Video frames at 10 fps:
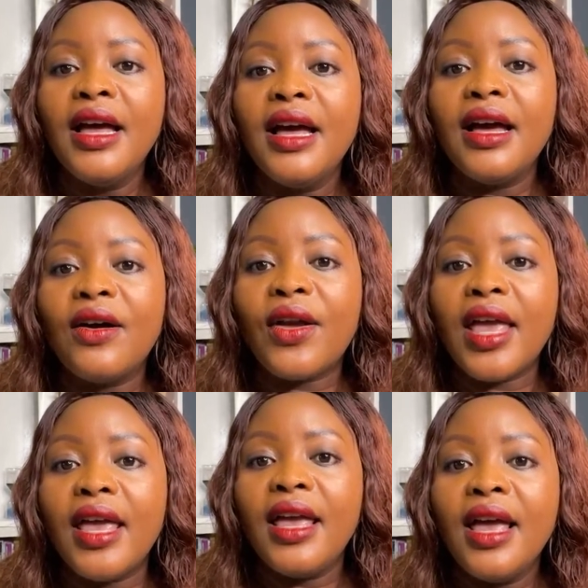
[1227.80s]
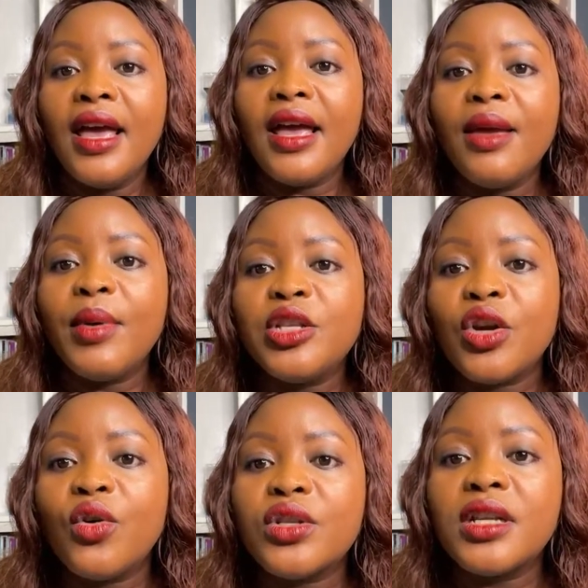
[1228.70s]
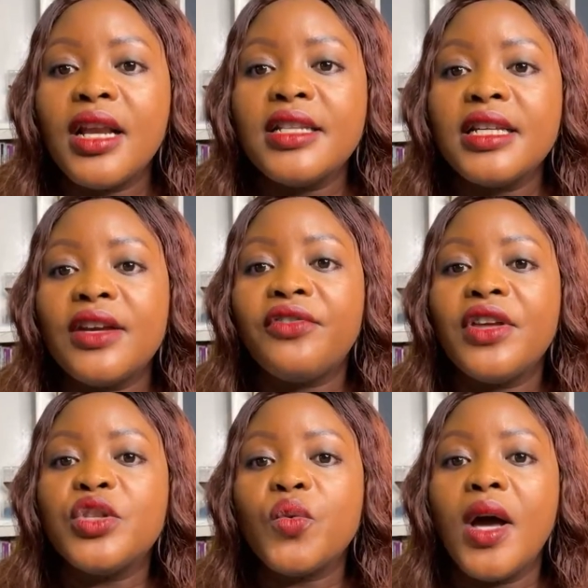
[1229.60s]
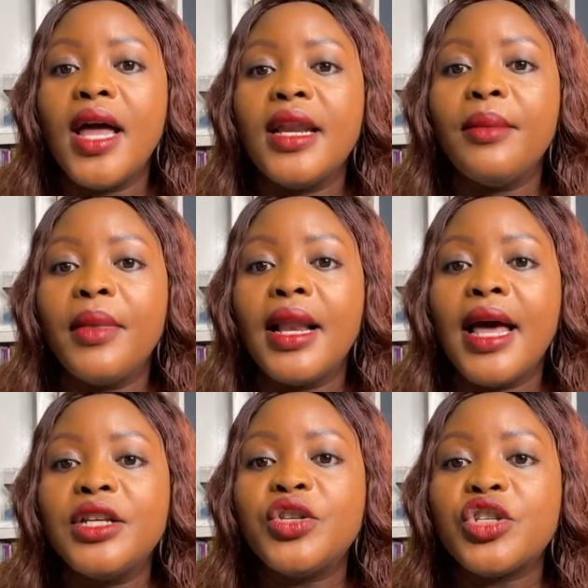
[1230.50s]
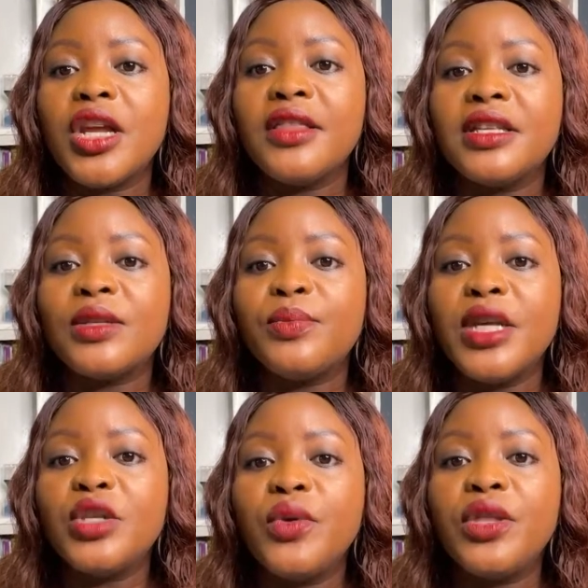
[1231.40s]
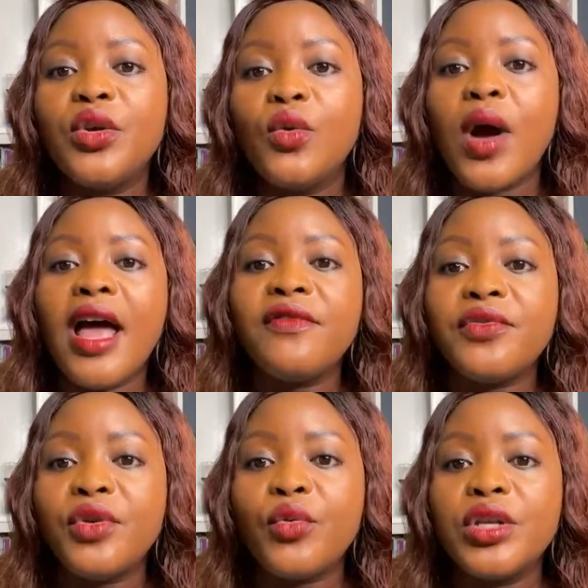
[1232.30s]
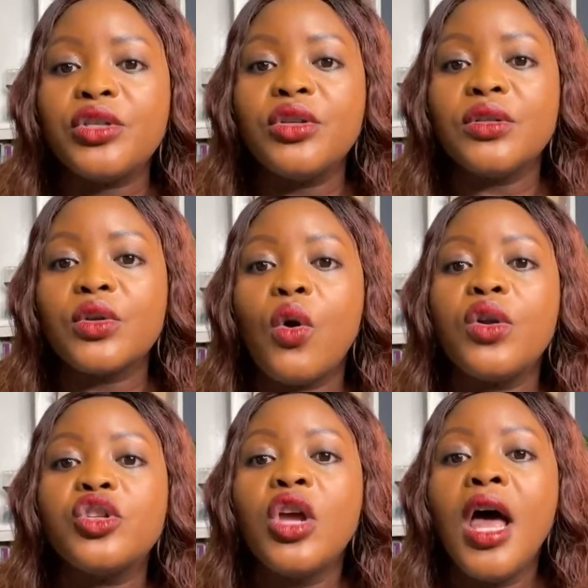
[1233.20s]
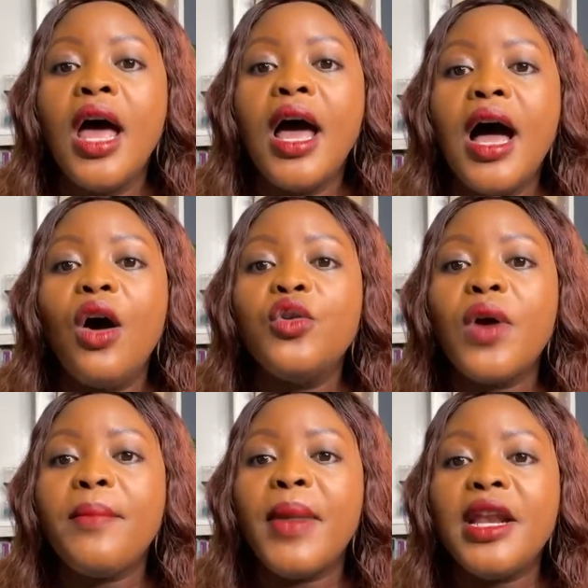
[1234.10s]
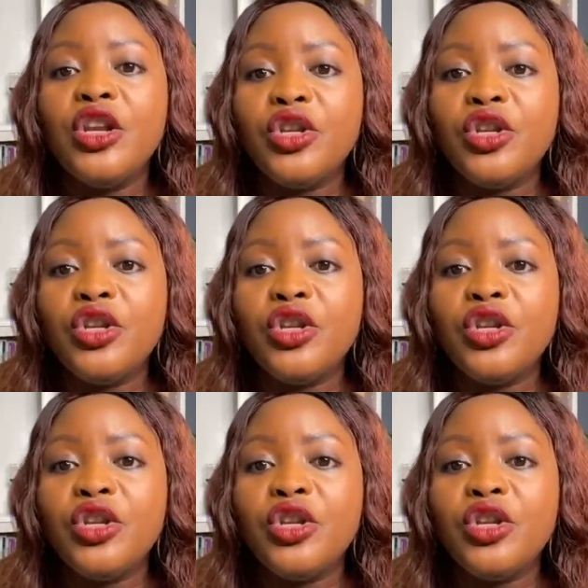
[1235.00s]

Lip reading: Okay. Hey, Major Coach Gladiator Phase 1. I'm glad to share this space with you. I have 3 questions, Coach. How do you